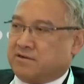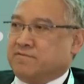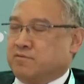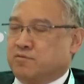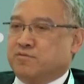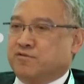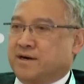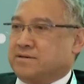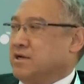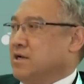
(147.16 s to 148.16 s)
of it will move
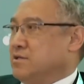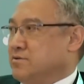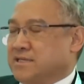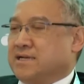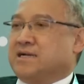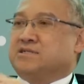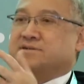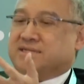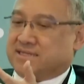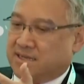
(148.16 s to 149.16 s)
out to other
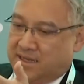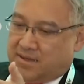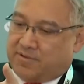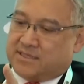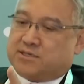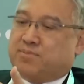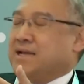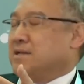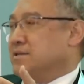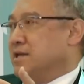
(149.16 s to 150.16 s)
countries, whether it's
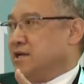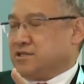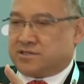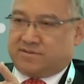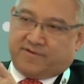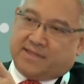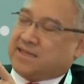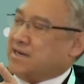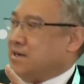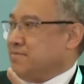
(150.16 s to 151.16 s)
Bangladesh,
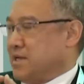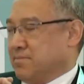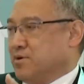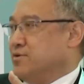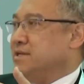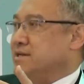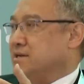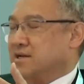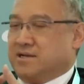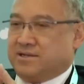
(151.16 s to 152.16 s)
Vietnam, Cambodia,
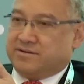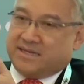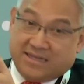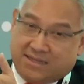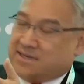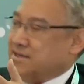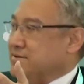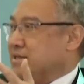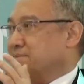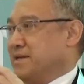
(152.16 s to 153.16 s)
India,
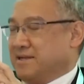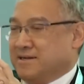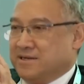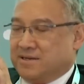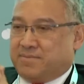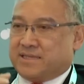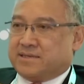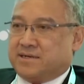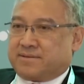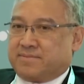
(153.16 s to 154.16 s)
you name it. But
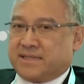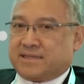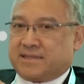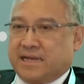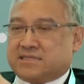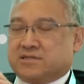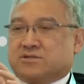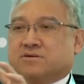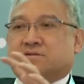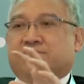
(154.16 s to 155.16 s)
that's
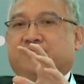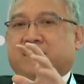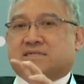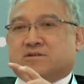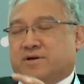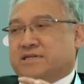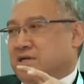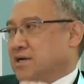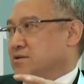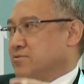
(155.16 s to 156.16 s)
the way
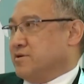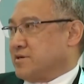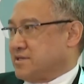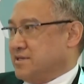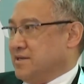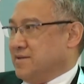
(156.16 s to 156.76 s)
China works.